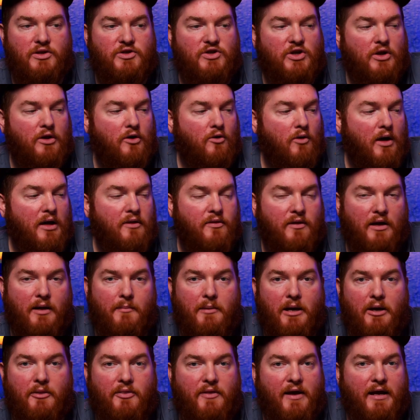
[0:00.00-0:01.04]
So the great thing
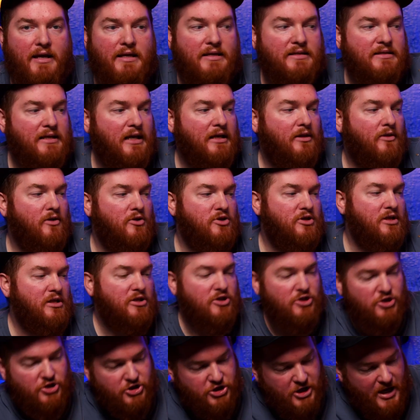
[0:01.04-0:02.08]
about that is like there's
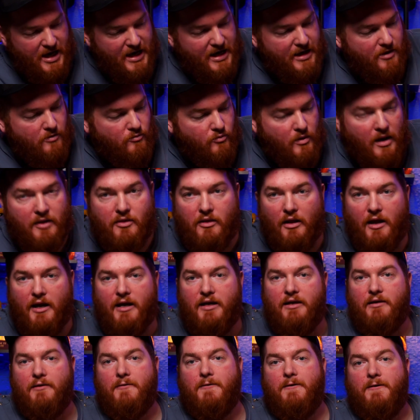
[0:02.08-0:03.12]
this giant red
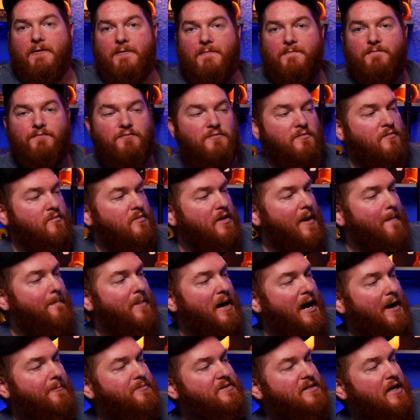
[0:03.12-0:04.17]
light that
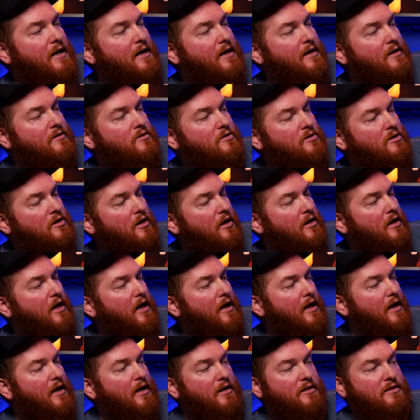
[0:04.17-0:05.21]
pops on
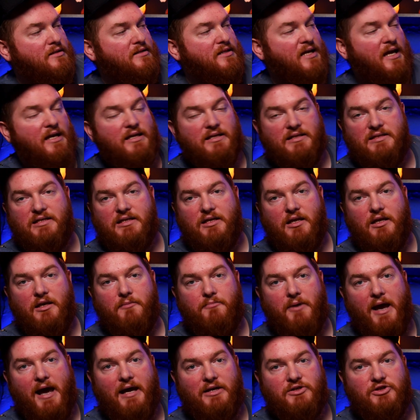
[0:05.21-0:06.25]
and says to the
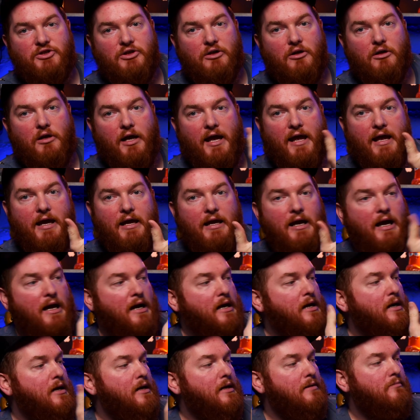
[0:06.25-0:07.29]
pastor, hey,
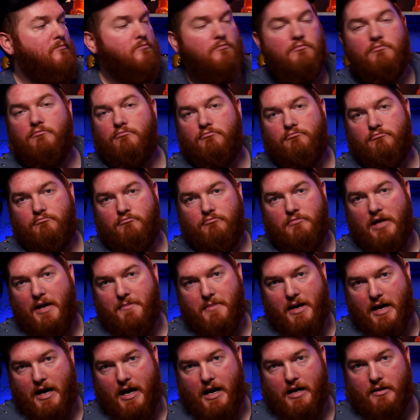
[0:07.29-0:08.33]
I'm
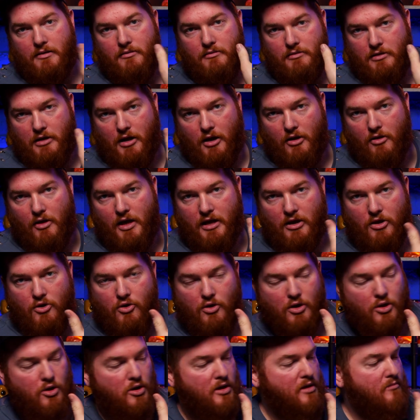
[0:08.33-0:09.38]
on, you know, like you
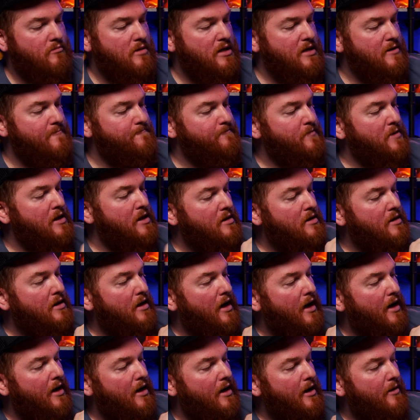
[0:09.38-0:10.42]
can look at me.
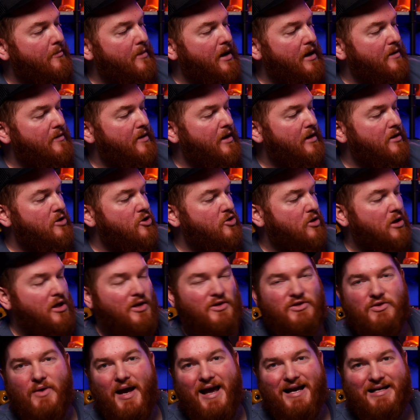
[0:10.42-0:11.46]
And then you can
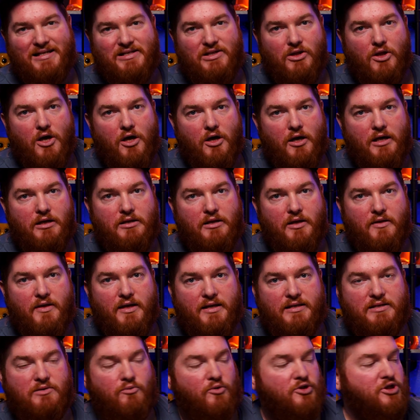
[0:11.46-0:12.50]
also XLR into
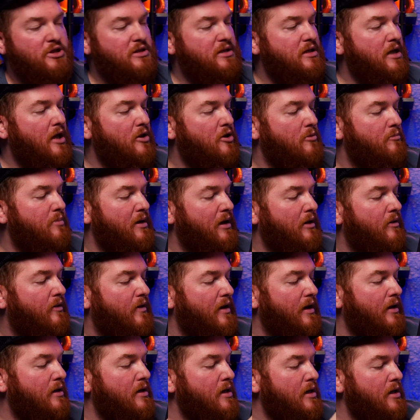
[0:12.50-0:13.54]
this, which is another big
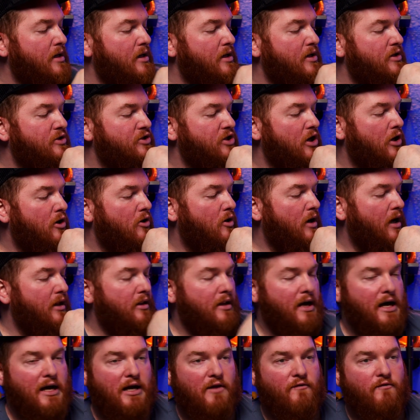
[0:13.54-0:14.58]
thing. So a
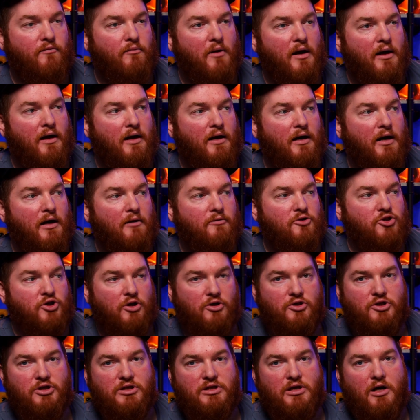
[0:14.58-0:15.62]
lot of
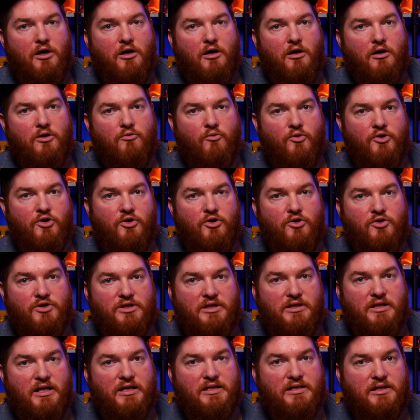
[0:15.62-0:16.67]
churches are, when you're
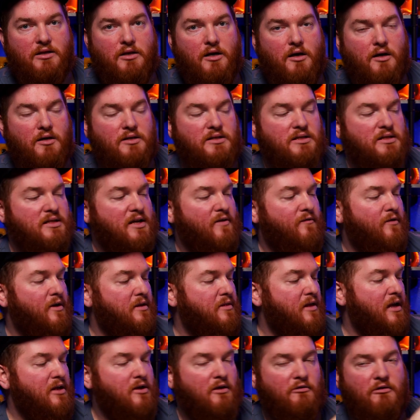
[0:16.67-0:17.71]
using DSLRs and stuff
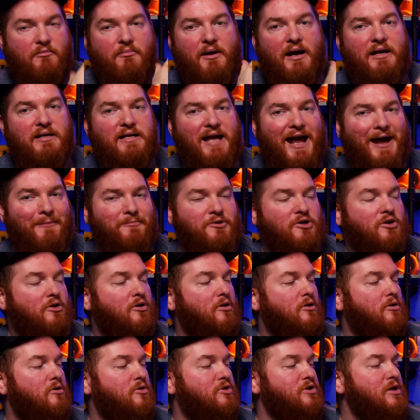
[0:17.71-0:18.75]
like that, you have to buy
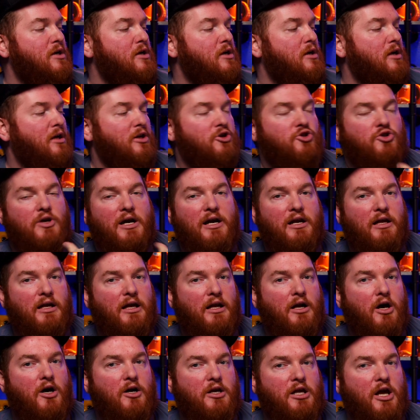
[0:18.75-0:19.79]
adapters and try and
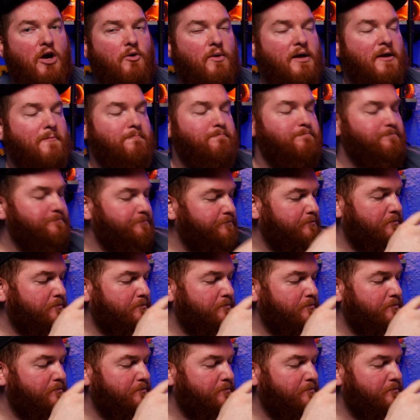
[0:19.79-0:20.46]
get audio in.